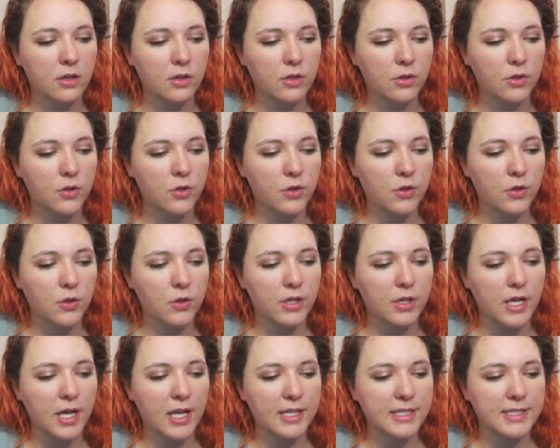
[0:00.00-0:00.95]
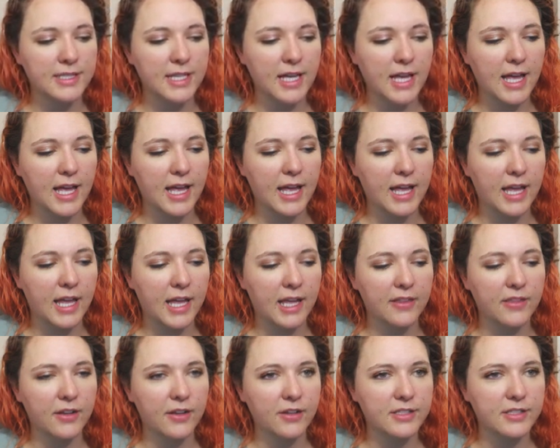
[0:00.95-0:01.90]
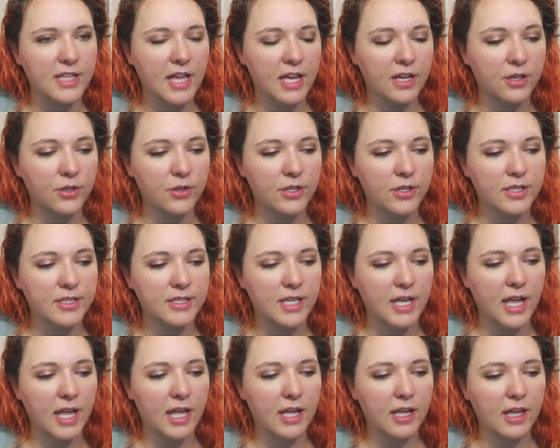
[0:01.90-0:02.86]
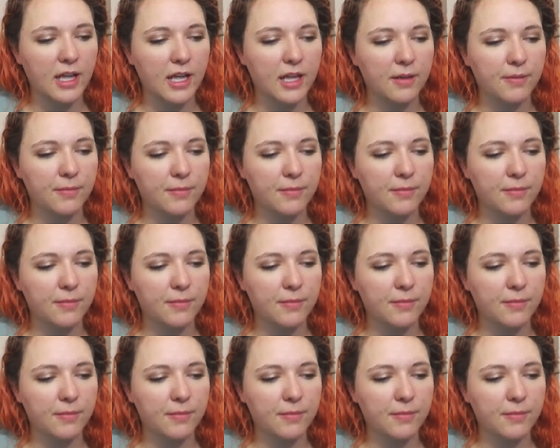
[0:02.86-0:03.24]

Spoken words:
kudasai. There's that kudasai again.